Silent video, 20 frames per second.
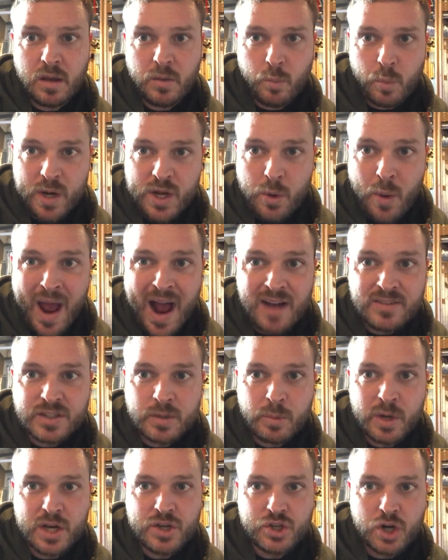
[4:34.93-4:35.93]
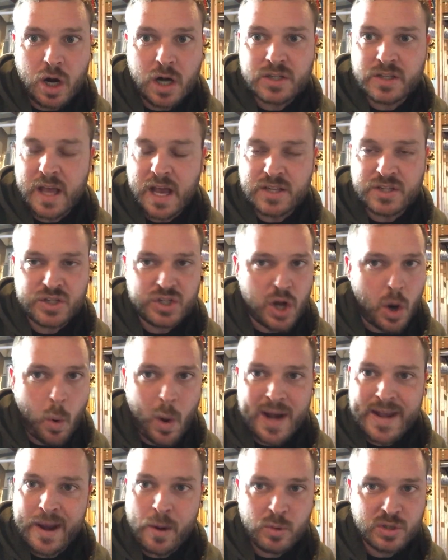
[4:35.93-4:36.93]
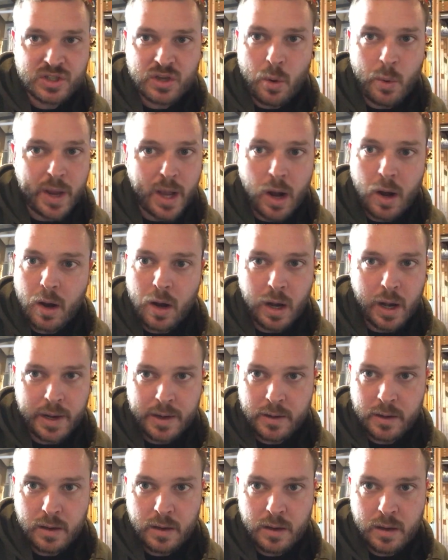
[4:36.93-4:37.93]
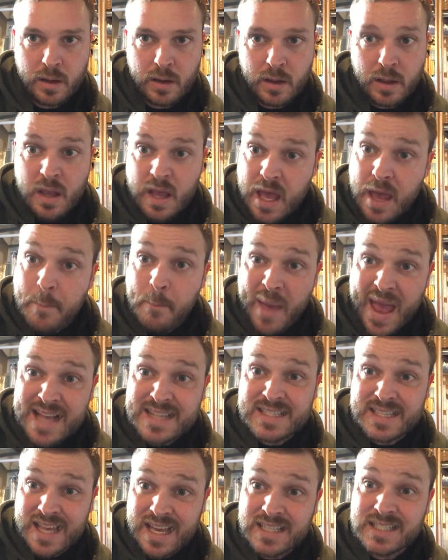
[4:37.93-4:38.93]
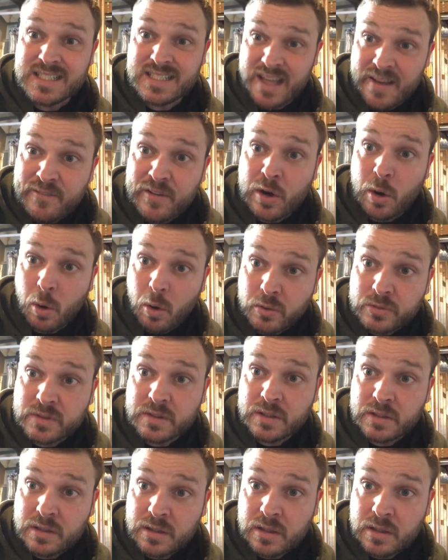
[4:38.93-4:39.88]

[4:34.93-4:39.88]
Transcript: when you have someone in charge that has no idea what's going on, it makes things difficult.